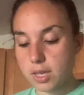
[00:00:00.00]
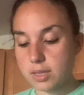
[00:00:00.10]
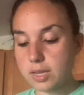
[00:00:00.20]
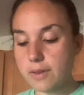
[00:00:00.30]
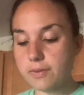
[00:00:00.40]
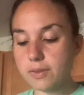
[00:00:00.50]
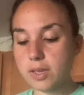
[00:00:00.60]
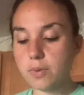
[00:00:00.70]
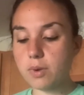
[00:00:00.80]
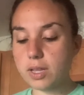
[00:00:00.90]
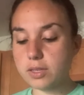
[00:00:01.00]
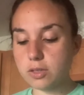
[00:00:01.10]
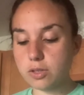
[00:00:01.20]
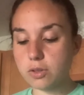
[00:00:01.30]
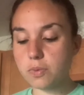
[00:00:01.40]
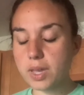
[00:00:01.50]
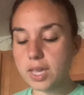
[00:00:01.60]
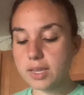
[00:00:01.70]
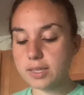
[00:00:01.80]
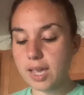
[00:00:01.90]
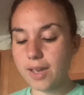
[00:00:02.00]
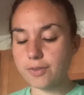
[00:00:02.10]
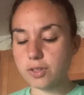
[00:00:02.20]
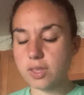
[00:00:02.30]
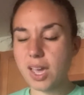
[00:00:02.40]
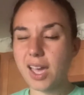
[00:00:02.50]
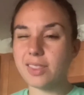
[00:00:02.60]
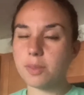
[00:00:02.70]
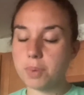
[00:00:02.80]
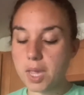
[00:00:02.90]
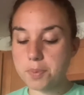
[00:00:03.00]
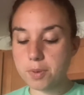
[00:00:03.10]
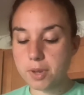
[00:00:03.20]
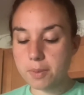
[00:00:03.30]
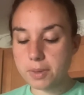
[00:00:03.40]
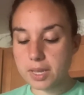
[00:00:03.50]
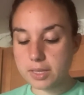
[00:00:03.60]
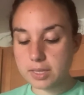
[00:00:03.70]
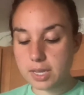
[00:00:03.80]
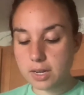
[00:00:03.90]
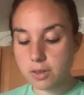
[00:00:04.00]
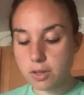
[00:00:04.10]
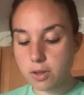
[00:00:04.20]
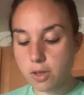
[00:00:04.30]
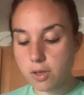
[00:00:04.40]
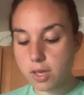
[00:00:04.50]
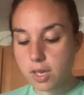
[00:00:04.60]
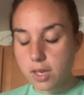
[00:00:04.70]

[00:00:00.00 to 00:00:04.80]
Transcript: definitely 1 to 2 weeks. After that, the paper might begin to get a little